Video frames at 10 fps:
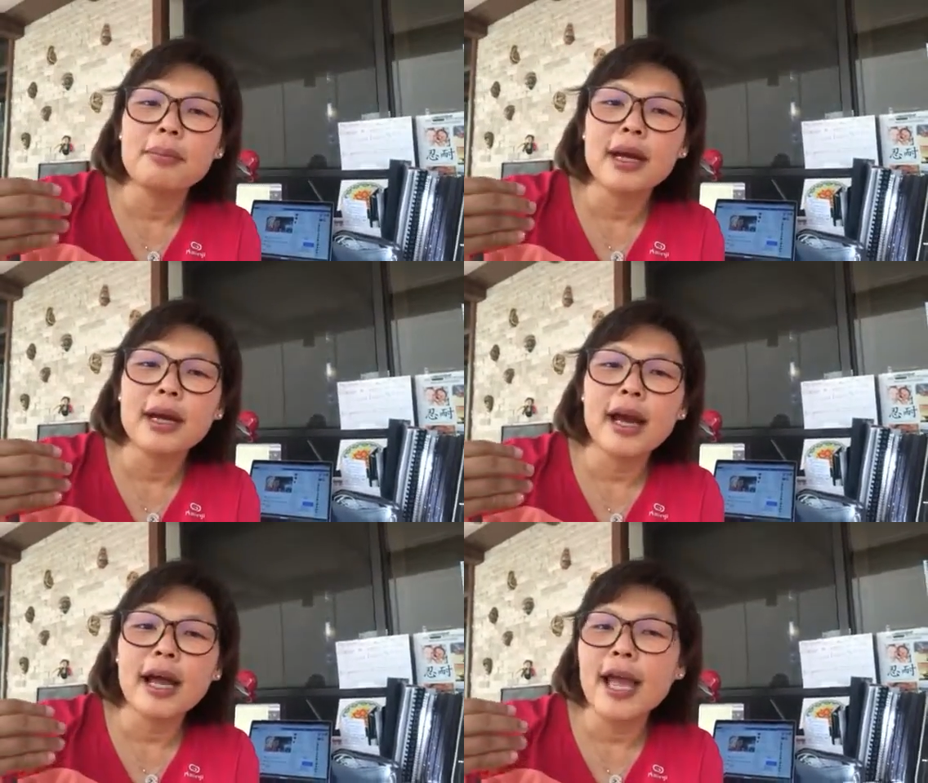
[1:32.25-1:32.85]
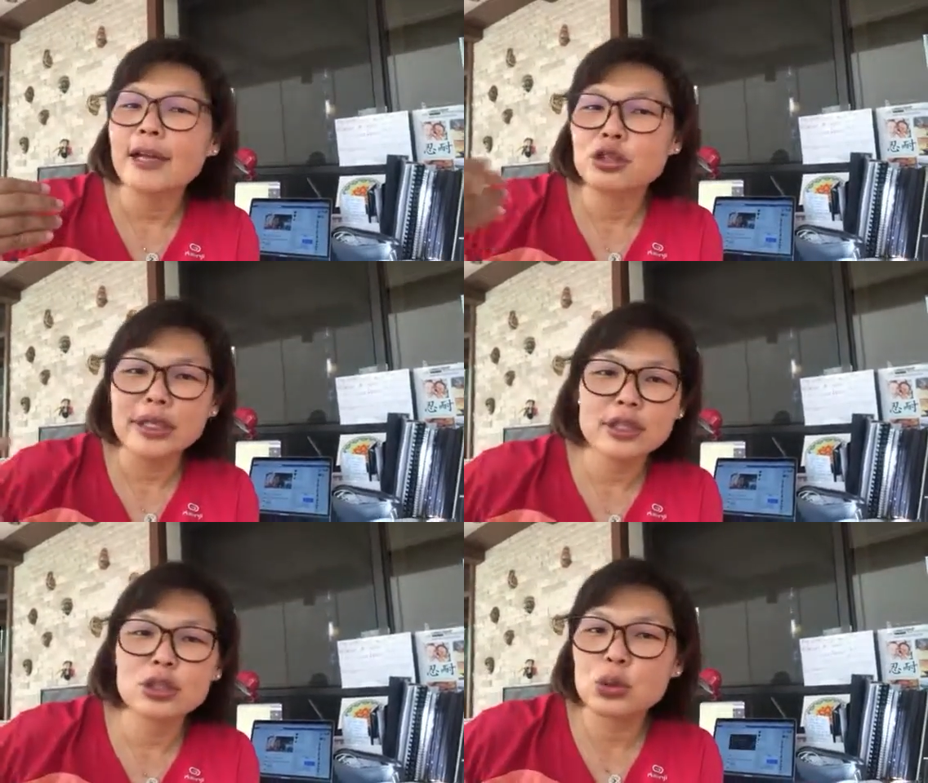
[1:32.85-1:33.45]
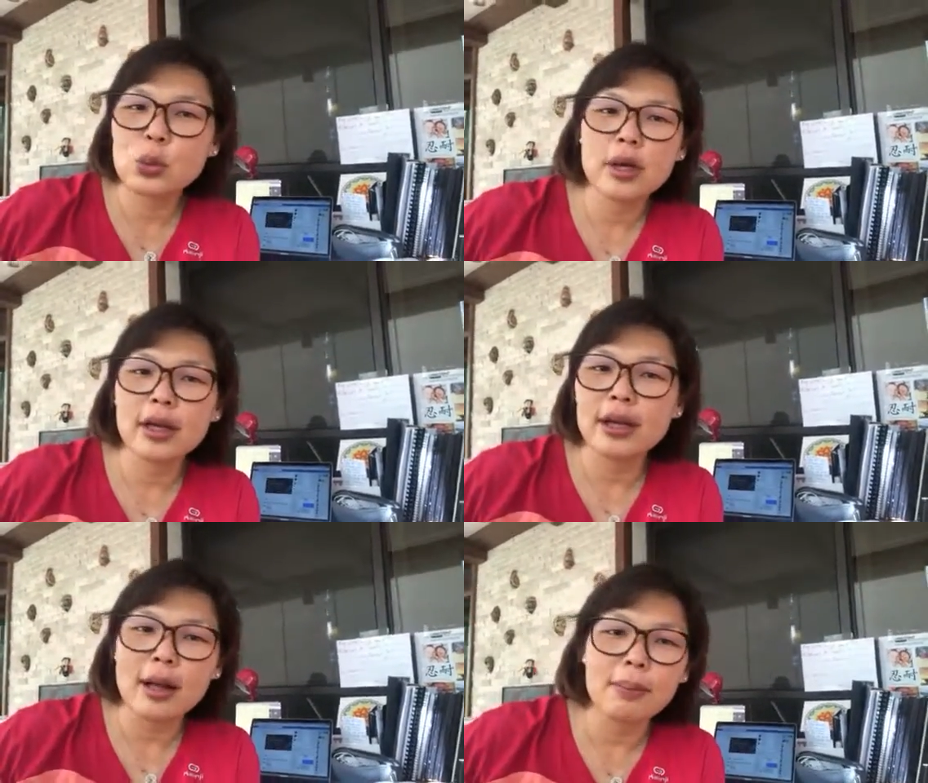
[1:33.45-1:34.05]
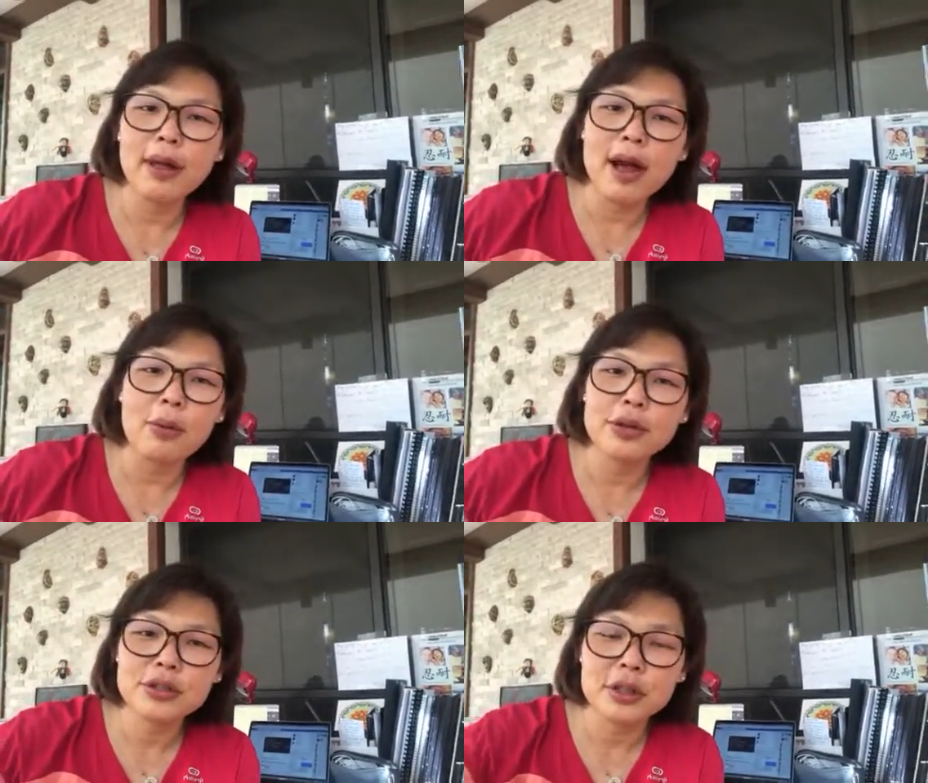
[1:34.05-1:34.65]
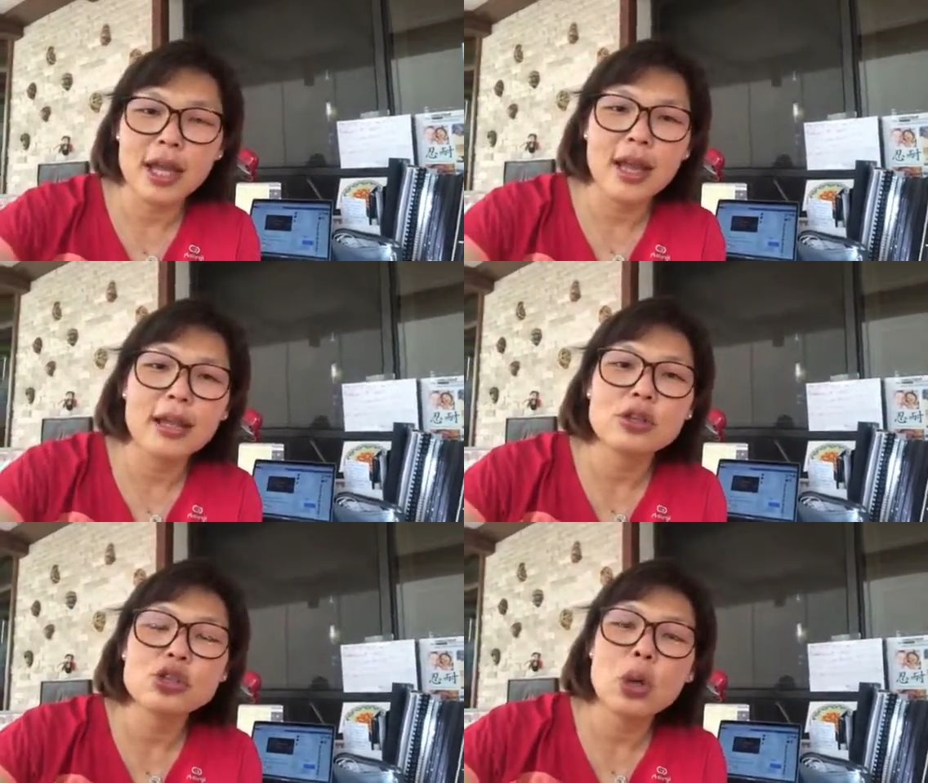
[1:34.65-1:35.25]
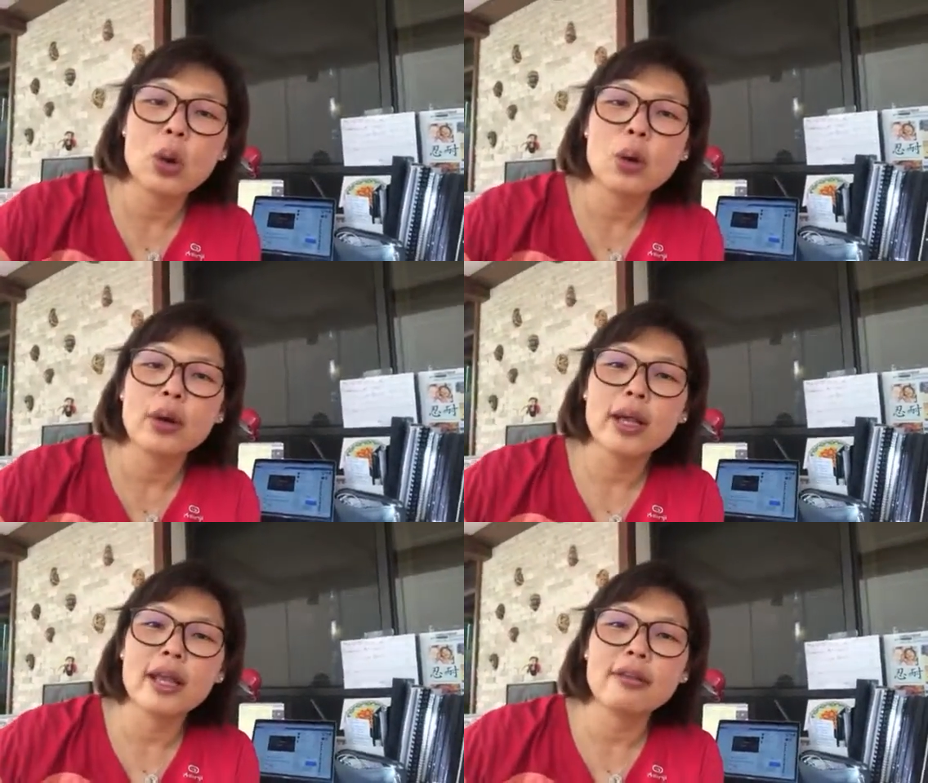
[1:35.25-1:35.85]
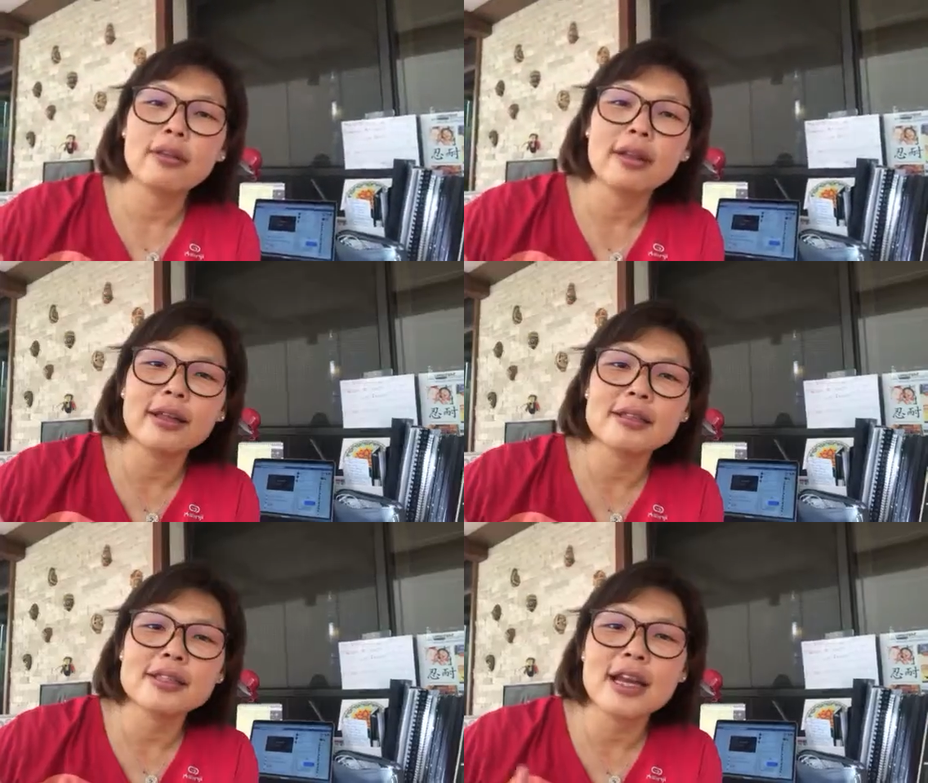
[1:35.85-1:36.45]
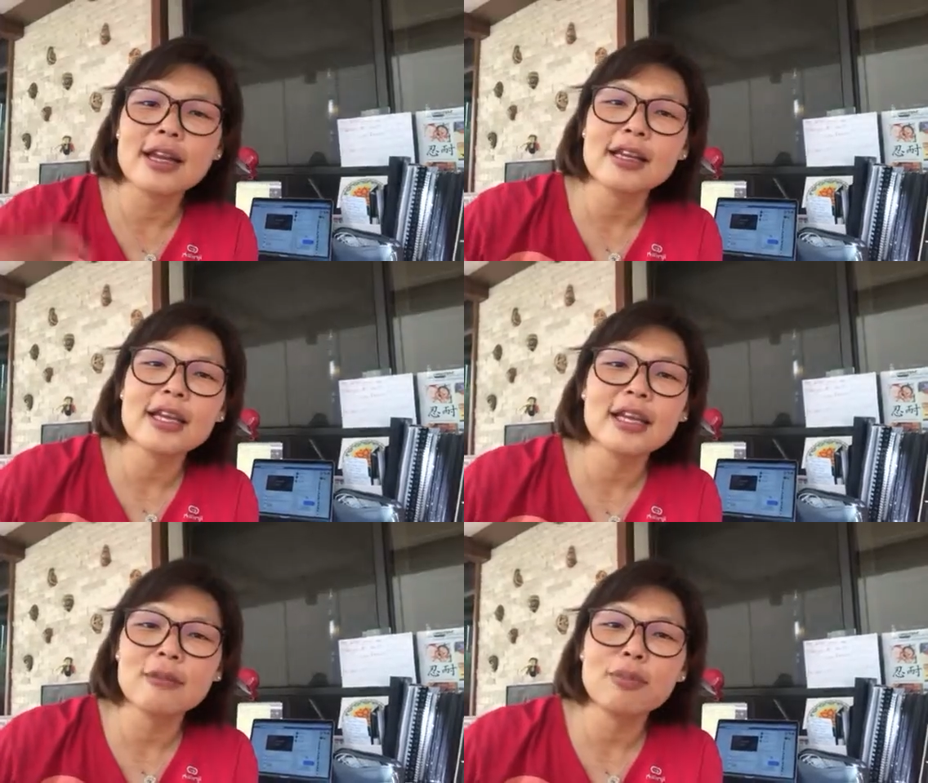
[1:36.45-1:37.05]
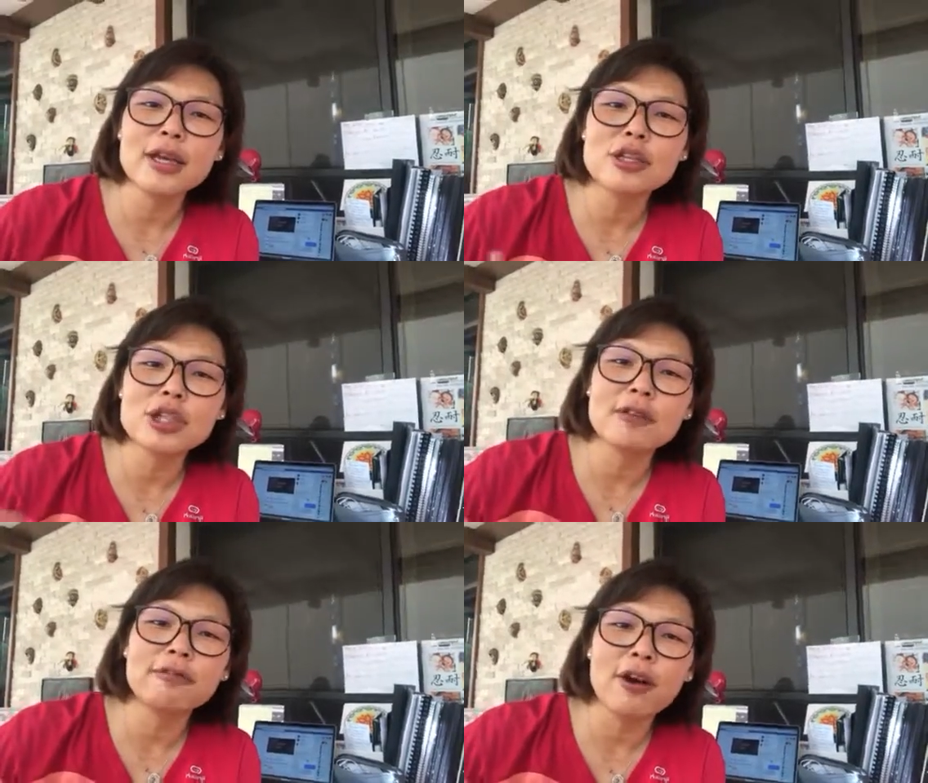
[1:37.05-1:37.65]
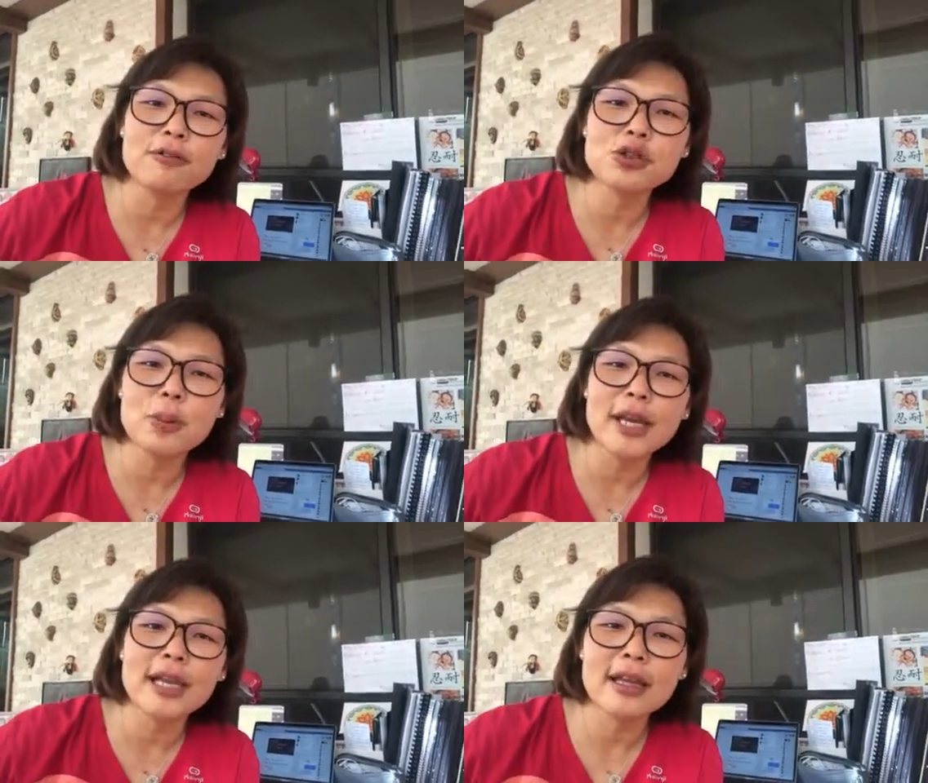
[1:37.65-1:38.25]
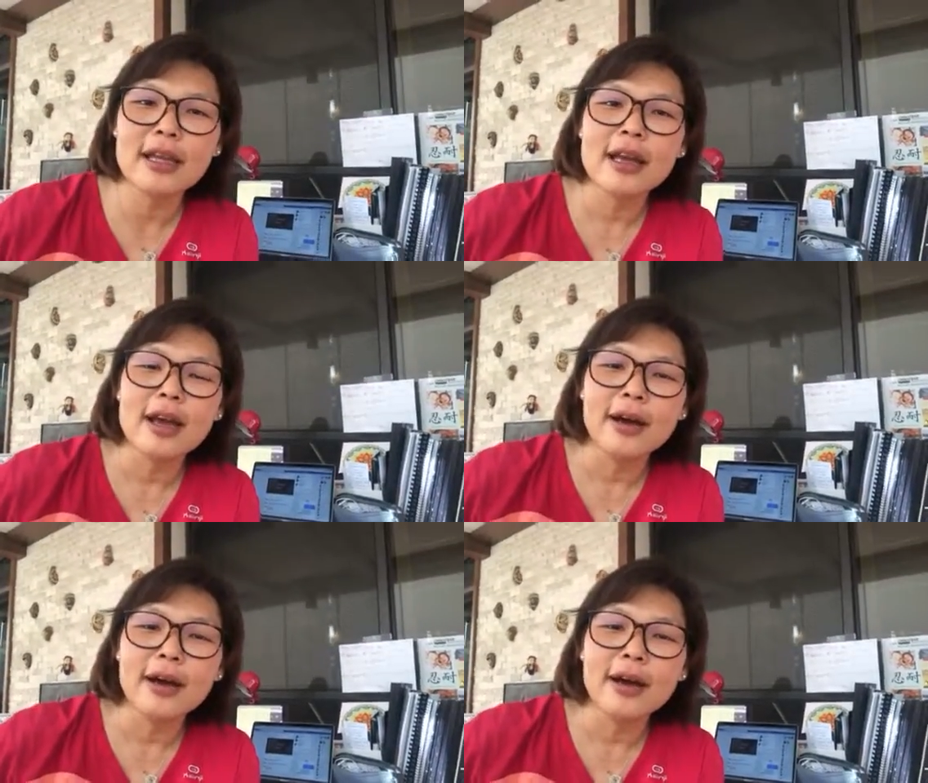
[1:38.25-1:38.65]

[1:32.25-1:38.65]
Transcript: but I actually just work a couple of hours a day, so it suddenly gave me a shift of so many